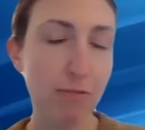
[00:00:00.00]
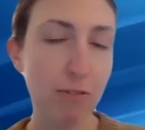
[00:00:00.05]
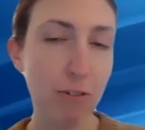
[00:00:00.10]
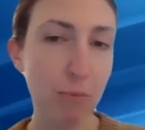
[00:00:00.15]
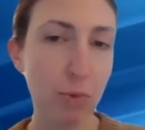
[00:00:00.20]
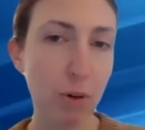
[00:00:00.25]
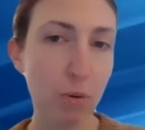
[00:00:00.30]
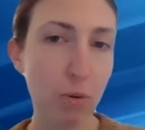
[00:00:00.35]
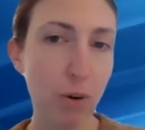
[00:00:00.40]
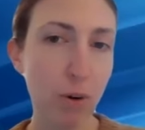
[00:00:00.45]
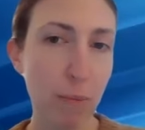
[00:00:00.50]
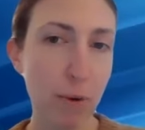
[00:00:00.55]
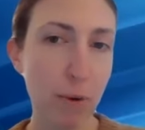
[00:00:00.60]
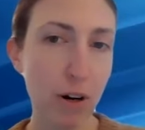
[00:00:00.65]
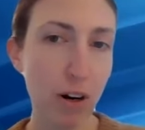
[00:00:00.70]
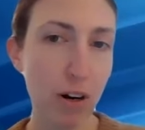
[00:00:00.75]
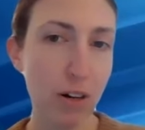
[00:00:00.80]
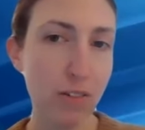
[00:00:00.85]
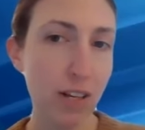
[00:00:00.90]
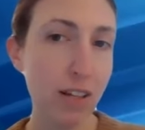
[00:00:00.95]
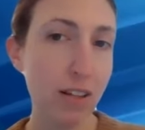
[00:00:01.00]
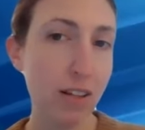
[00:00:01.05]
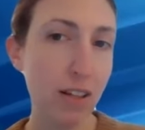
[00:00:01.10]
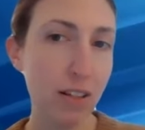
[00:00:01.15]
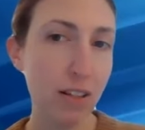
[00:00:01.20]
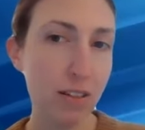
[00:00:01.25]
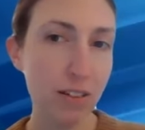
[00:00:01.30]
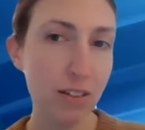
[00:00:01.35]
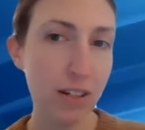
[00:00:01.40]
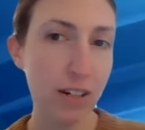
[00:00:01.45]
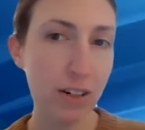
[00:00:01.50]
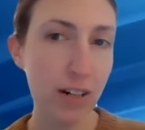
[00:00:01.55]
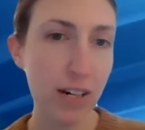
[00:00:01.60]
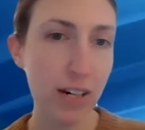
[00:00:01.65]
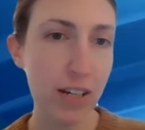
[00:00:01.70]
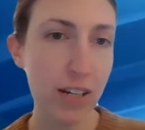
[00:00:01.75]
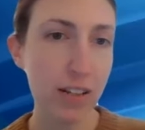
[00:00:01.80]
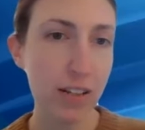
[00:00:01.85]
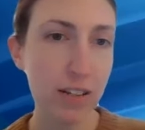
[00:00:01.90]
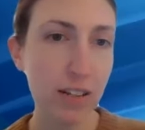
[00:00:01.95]
for more webinars in this
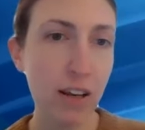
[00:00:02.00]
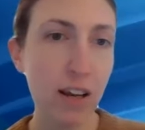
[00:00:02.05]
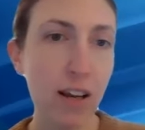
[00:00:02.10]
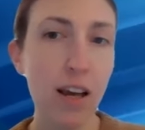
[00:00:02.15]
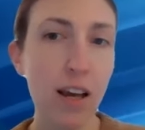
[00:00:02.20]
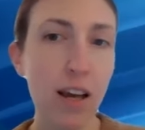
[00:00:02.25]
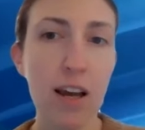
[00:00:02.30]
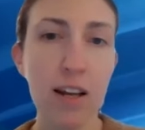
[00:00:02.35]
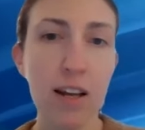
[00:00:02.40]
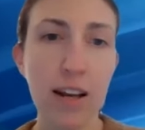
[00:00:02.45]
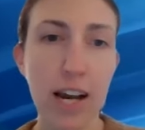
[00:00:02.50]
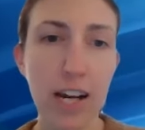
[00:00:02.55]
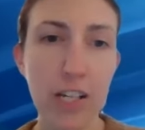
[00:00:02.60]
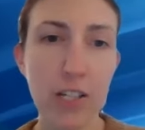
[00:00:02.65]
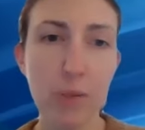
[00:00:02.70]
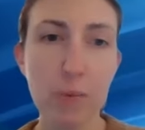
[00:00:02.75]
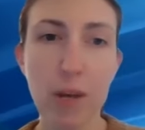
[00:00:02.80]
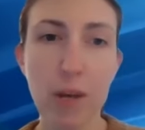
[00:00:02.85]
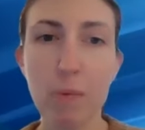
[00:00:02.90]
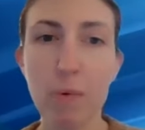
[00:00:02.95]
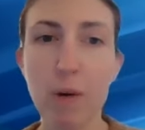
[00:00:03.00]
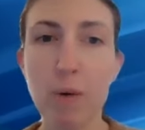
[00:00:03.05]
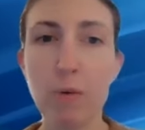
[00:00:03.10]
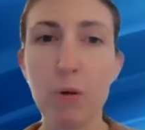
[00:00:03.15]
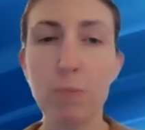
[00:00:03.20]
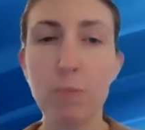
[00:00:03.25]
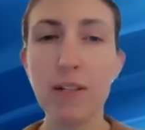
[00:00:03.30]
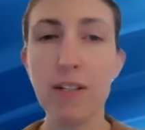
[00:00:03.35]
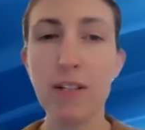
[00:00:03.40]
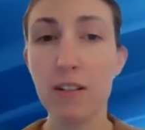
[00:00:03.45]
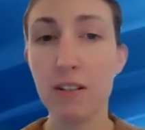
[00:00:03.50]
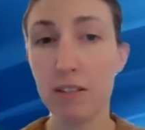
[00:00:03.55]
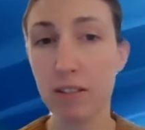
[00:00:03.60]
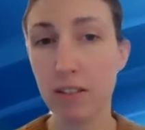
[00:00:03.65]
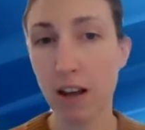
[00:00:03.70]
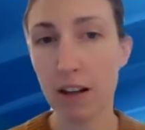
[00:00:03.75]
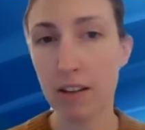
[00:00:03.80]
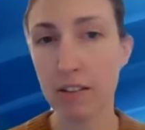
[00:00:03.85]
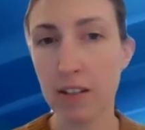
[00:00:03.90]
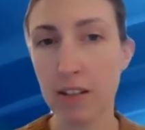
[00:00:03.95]
series. Next week, we will be
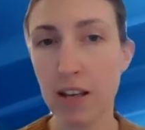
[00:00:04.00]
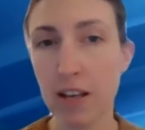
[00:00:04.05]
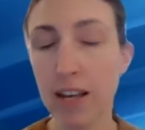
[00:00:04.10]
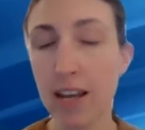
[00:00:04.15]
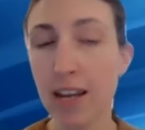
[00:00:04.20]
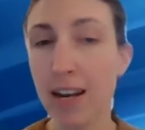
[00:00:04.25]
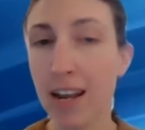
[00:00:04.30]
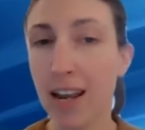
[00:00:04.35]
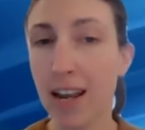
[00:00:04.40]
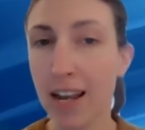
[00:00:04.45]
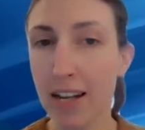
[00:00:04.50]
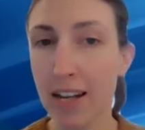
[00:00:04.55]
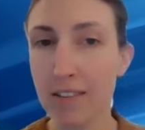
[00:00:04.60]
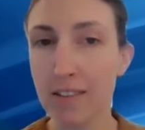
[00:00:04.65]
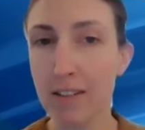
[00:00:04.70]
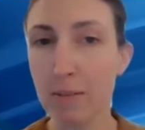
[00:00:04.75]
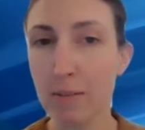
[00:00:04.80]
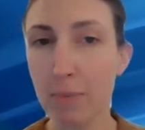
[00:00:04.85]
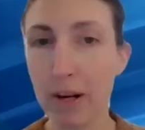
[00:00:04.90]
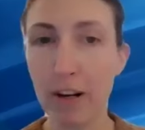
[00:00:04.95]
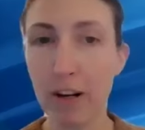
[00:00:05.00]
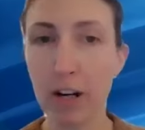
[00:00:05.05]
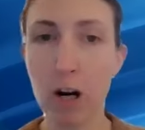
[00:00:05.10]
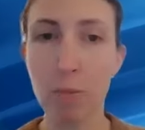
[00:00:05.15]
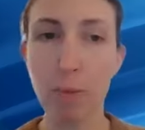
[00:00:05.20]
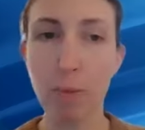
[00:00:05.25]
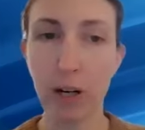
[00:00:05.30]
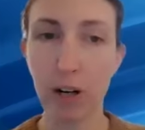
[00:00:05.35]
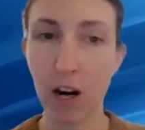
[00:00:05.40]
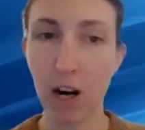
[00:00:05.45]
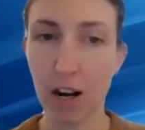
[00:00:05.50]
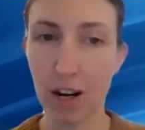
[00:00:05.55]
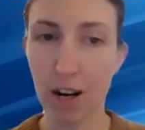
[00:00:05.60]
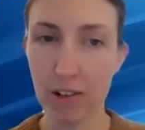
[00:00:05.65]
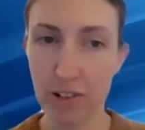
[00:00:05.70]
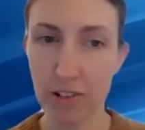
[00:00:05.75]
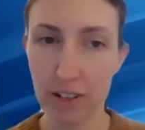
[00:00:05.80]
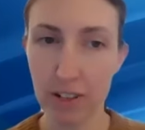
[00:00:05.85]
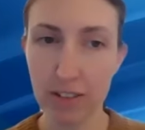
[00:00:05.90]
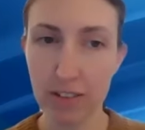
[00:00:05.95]
discussing enhanced barrier
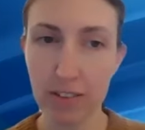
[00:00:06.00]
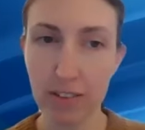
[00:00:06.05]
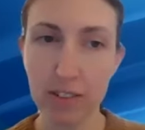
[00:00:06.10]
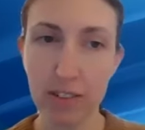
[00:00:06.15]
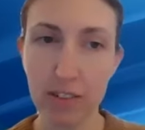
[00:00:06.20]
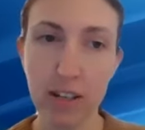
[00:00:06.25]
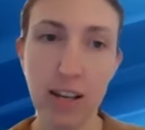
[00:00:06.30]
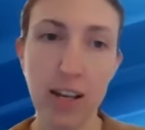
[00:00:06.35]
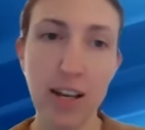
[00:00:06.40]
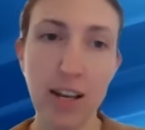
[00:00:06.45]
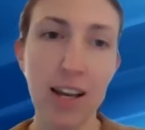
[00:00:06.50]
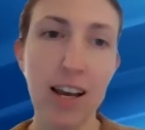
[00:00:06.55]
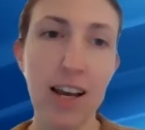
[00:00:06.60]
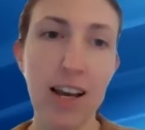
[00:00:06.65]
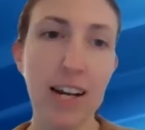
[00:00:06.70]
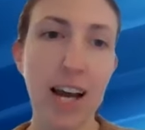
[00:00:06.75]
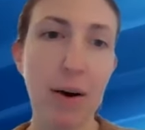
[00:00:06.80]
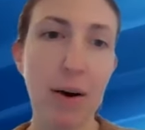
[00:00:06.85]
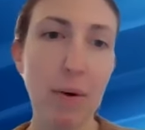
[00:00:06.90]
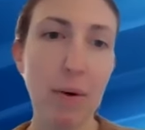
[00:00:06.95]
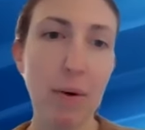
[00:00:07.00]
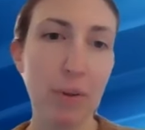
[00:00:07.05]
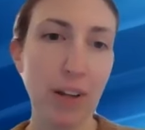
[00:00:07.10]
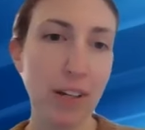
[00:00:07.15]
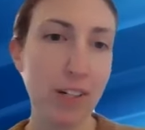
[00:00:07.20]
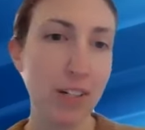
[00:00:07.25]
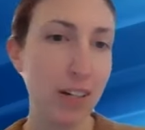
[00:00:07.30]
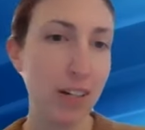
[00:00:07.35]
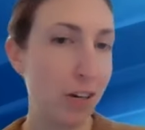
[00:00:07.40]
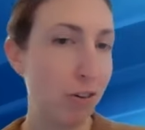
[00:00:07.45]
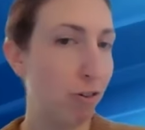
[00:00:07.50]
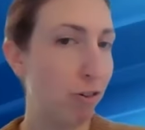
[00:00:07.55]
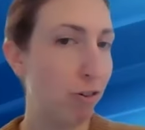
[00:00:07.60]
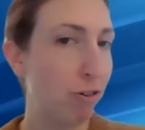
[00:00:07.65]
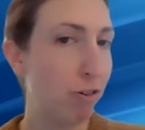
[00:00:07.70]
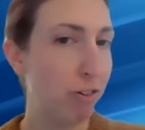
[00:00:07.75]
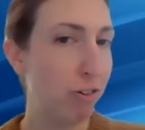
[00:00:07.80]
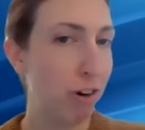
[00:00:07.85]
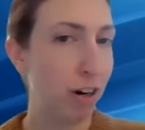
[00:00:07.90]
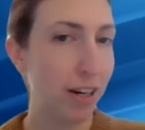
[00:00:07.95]
precautions. And now I would like to
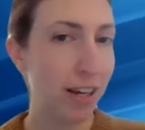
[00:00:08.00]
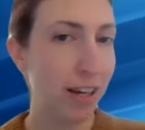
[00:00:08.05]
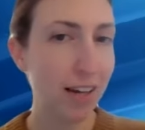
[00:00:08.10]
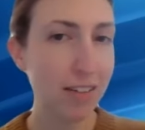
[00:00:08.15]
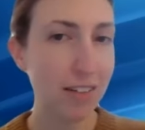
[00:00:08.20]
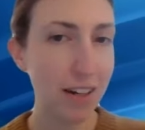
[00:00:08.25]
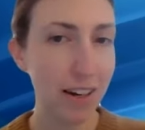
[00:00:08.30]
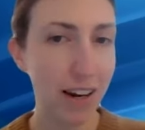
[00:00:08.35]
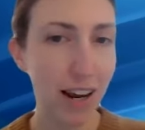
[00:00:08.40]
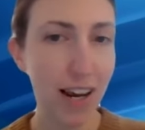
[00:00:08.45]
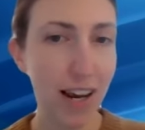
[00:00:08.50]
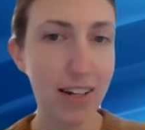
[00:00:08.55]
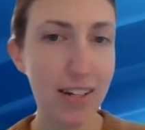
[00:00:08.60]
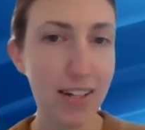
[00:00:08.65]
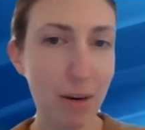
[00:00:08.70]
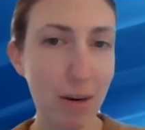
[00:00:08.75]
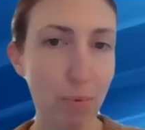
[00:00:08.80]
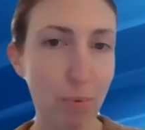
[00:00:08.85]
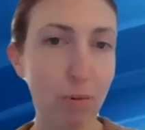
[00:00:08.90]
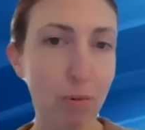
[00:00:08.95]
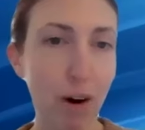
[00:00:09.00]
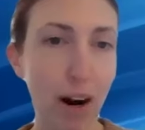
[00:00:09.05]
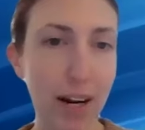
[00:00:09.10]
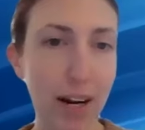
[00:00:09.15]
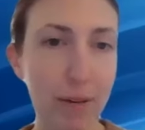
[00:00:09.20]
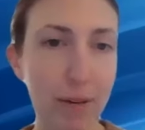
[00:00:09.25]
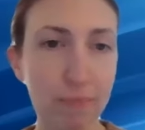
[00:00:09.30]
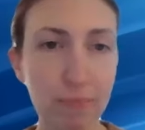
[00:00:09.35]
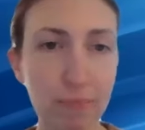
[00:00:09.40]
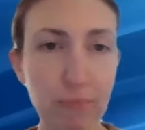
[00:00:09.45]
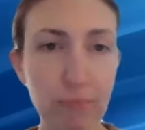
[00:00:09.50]
introduce our guest today, Deborah Wright.